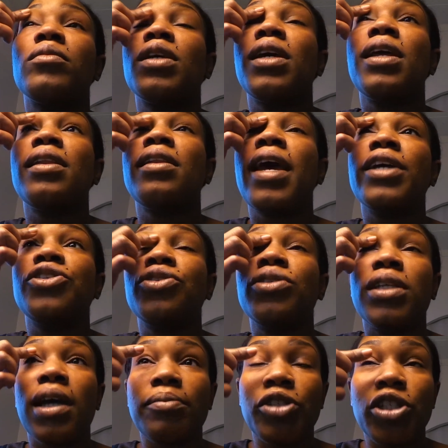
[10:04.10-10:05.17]
And as you
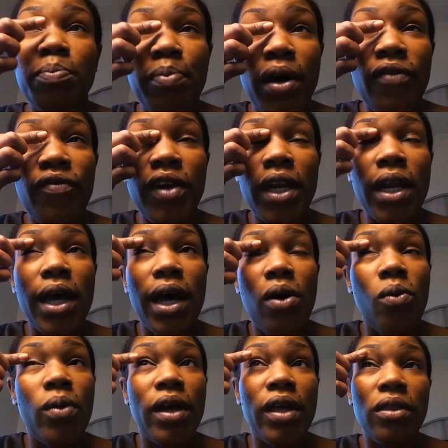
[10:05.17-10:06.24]
see, I'm just buffing it
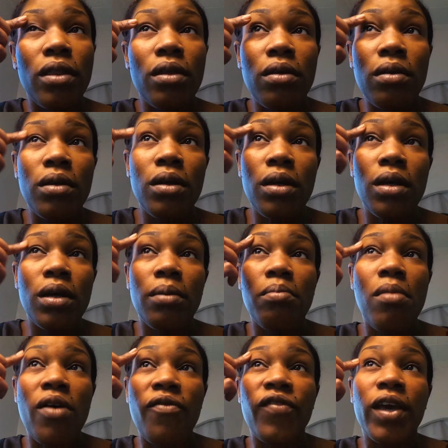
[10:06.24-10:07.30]
out with
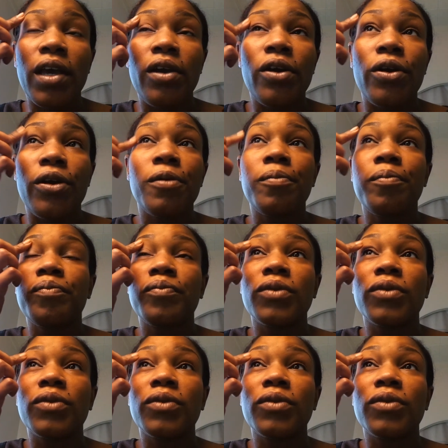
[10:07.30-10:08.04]
my finger.